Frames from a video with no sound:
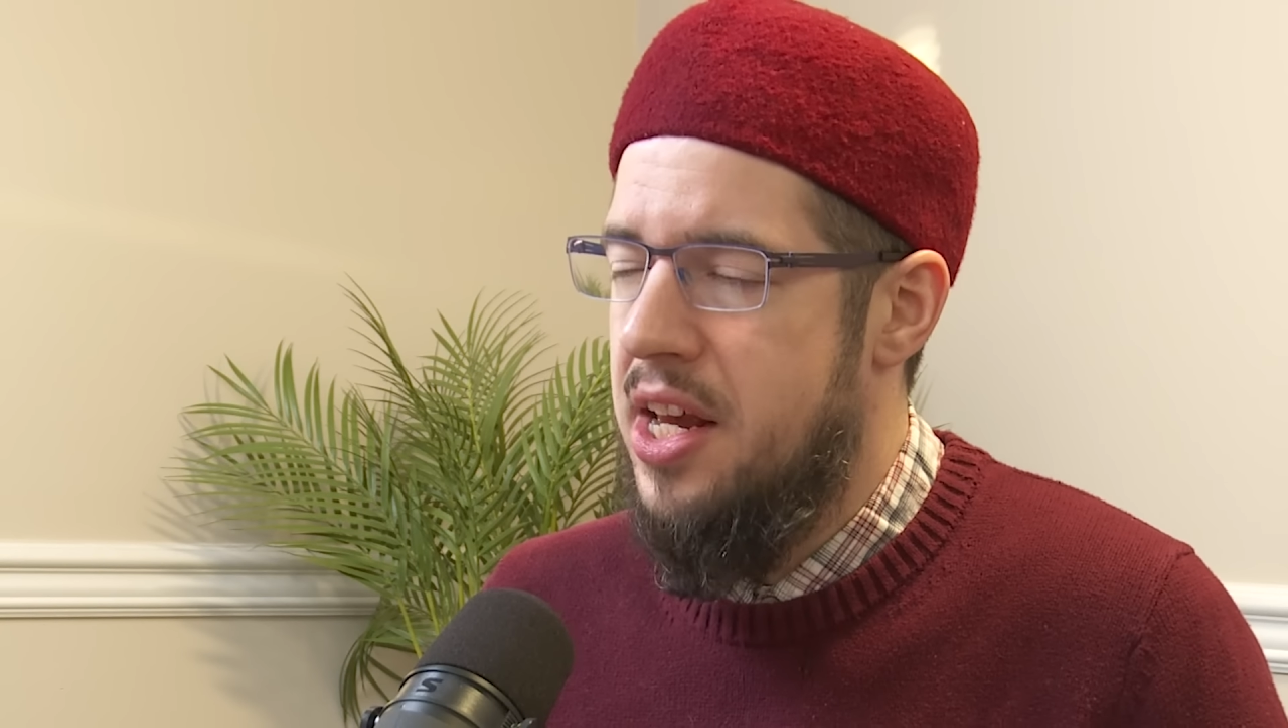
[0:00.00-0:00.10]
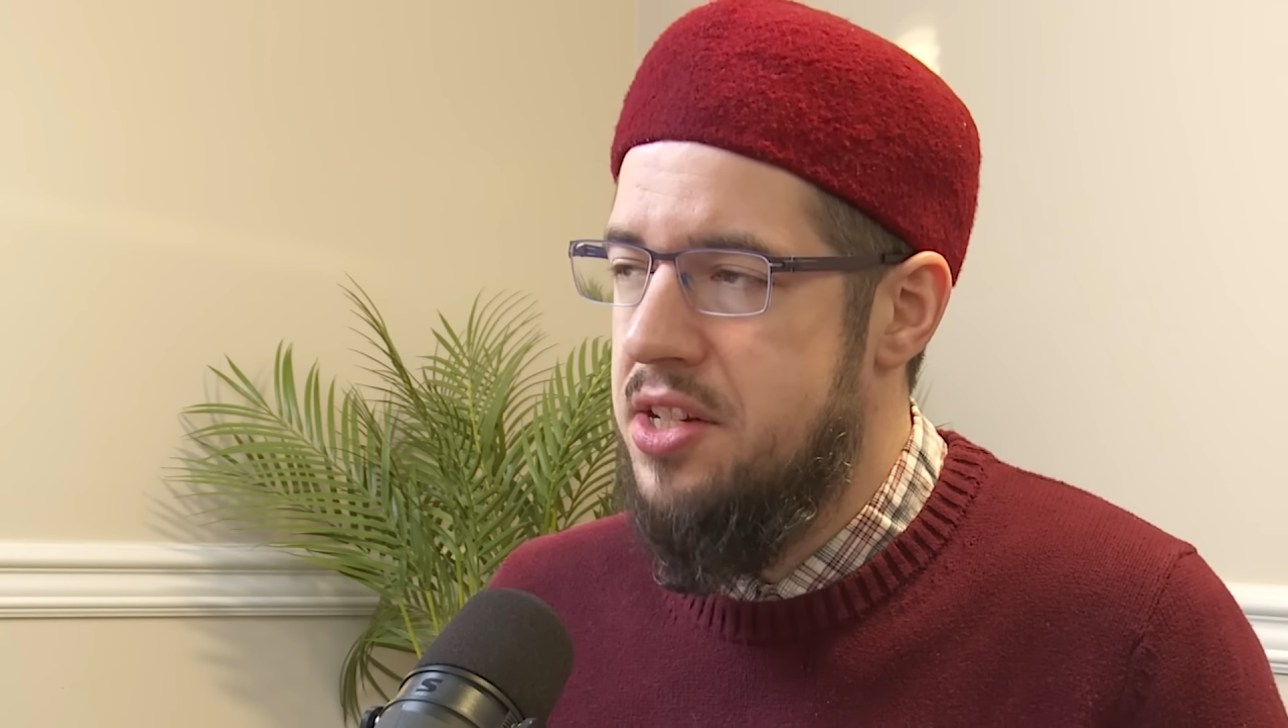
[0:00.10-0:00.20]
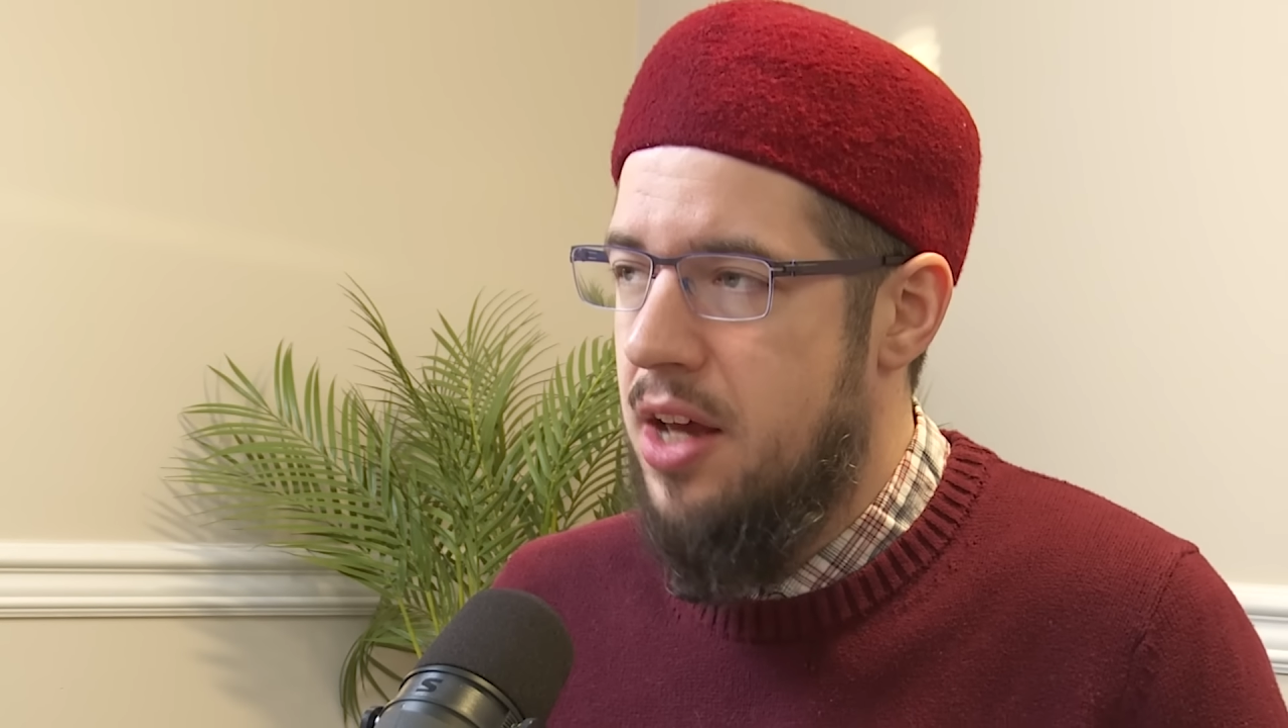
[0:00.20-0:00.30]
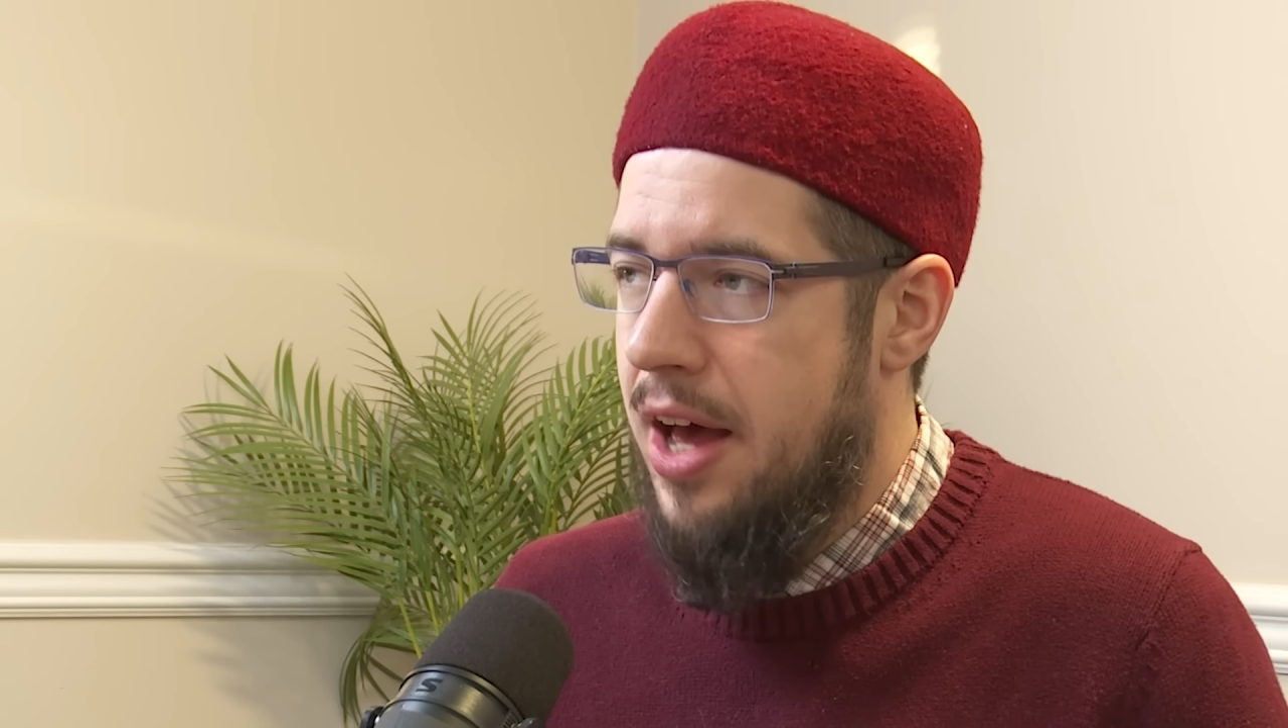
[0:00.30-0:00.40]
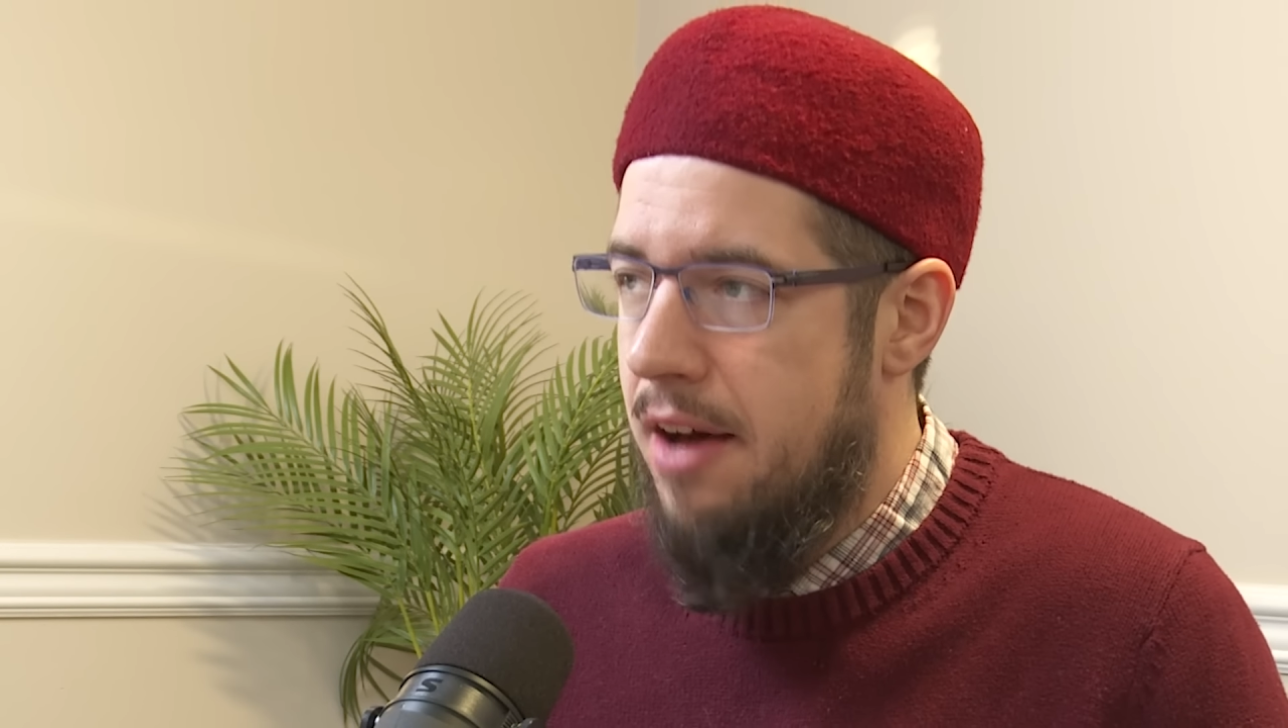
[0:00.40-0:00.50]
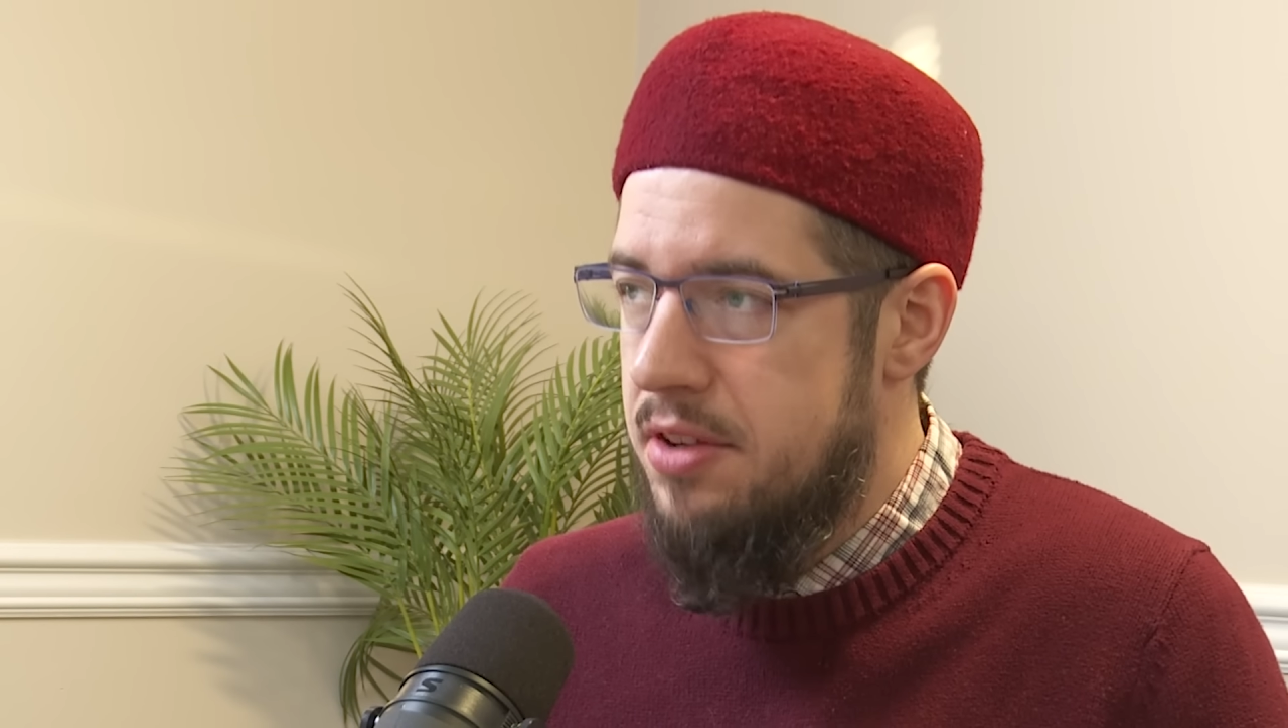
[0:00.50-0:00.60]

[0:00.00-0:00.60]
have